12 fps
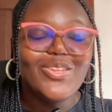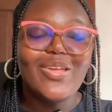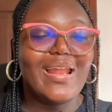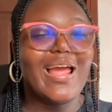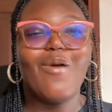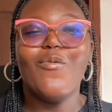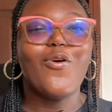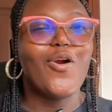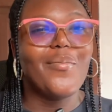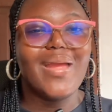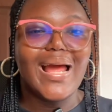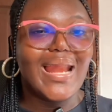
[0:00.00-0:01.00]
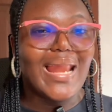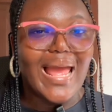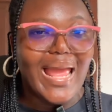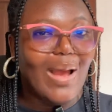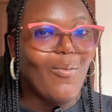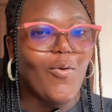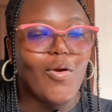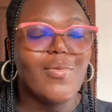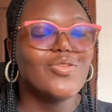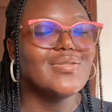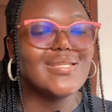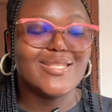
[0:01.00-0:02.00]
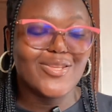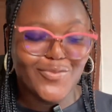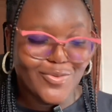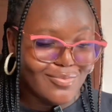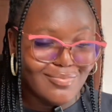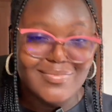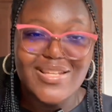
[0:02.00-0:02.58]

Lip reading: So, like, I won't come here and lie. I won't come here to deceive you.